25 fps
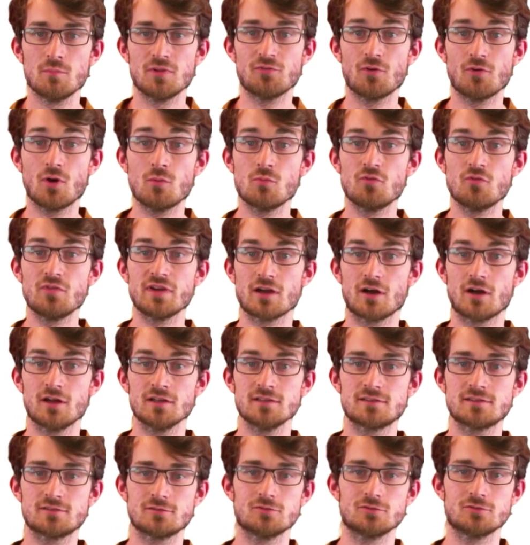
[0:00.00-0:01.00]
Before moving
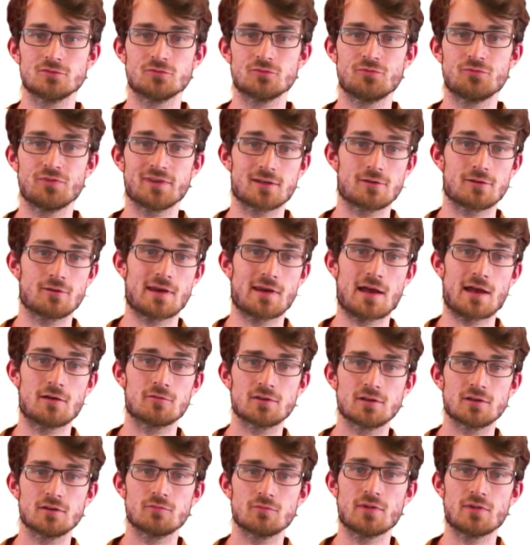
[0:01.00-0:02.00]
on to figuring
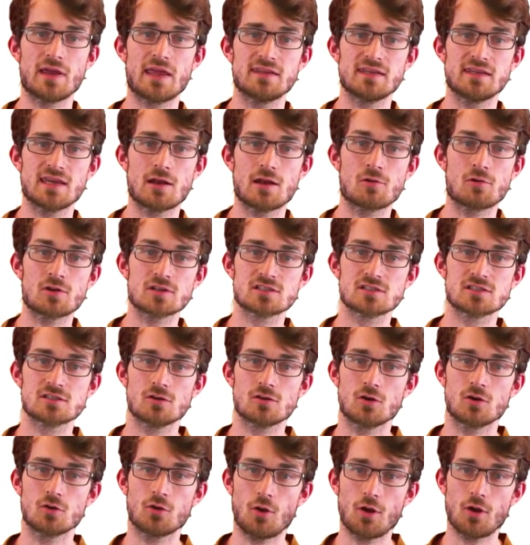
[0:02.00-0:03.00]
out where the errors
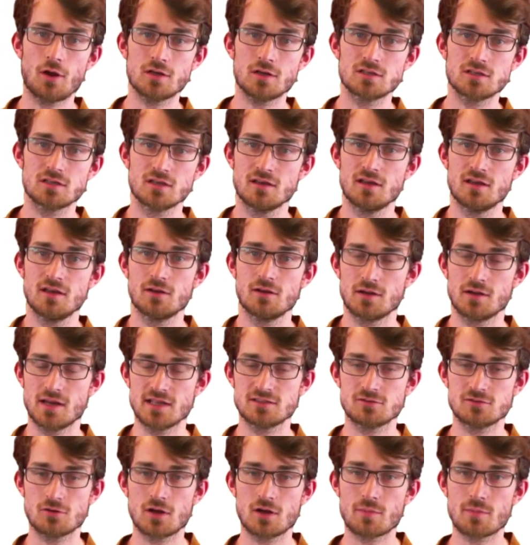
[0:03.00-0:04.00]
occurred,
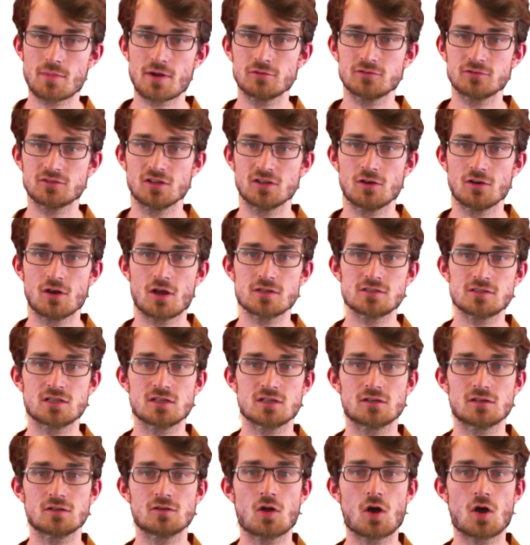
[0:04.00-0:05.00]
let's talk about the
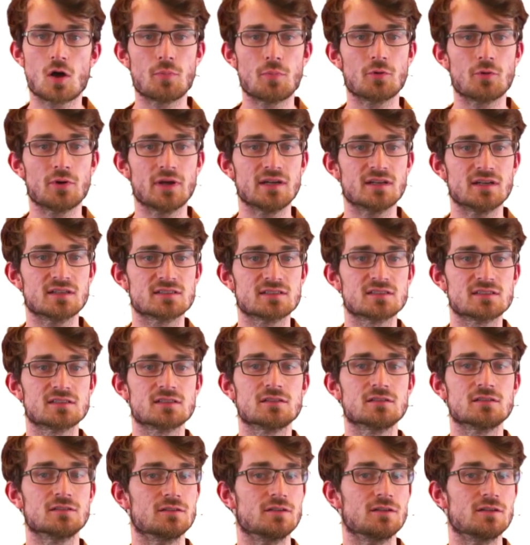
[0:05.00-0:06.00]
logical operators